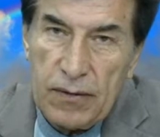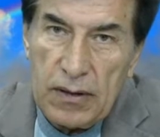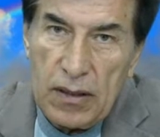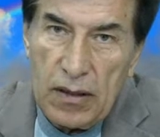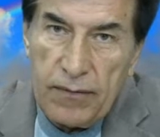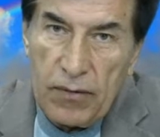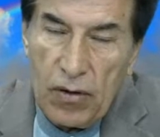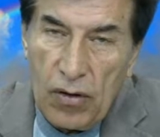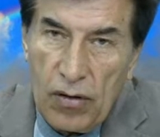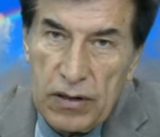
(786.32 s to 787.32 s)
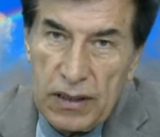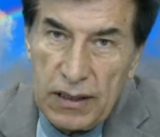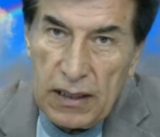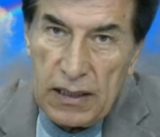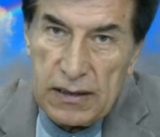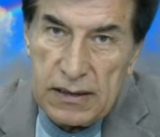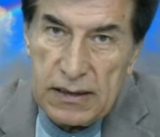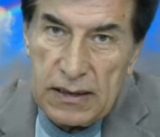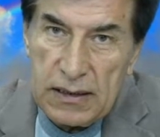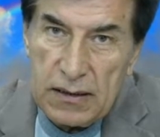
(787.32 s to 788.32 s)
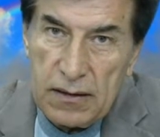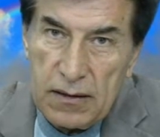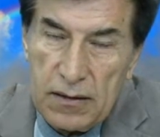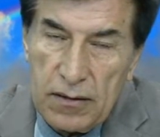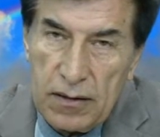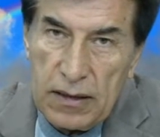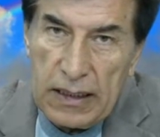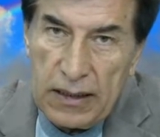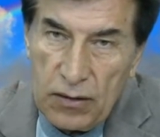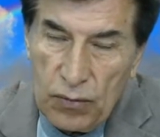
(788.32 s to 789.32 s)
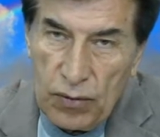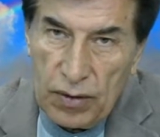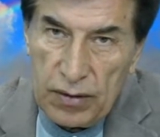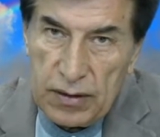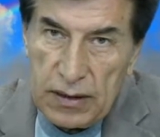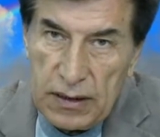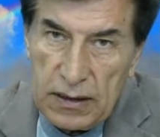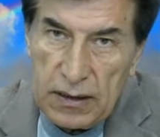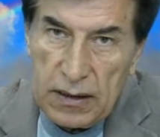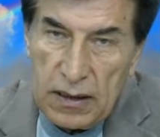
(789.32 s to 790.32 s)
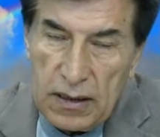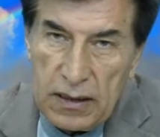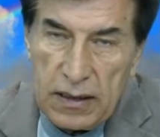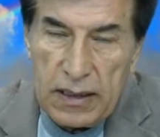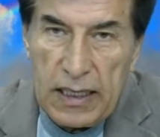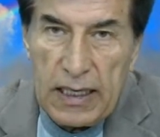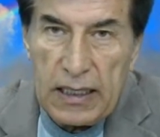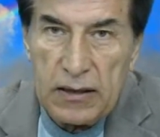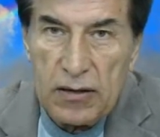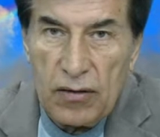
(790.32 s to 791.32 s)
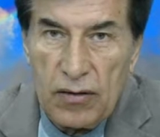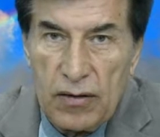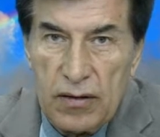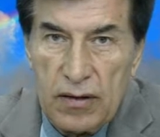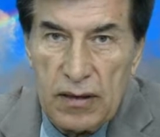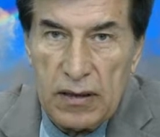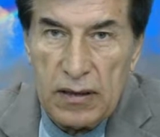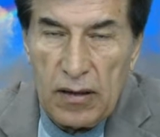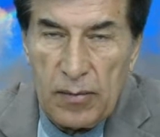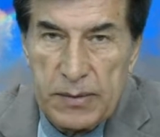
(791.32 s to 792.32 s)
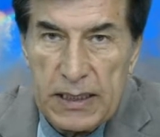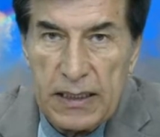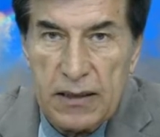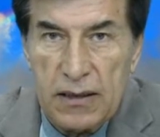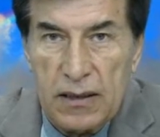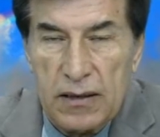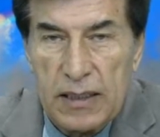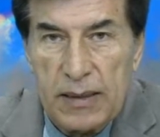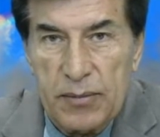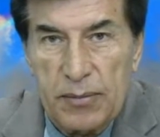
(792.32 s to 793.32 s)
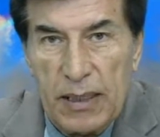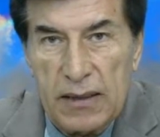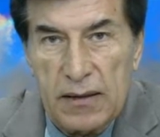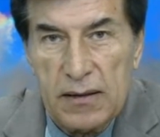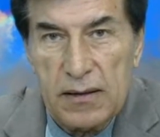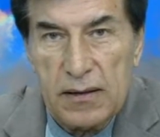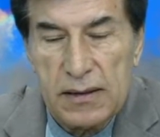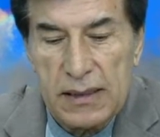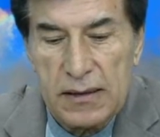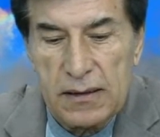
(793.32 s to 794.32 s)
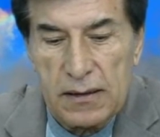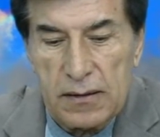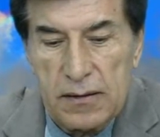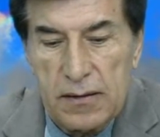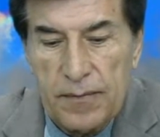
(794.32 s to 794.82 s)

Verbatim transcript: of all the guns in the world that are uh, obtained and kept by citizens.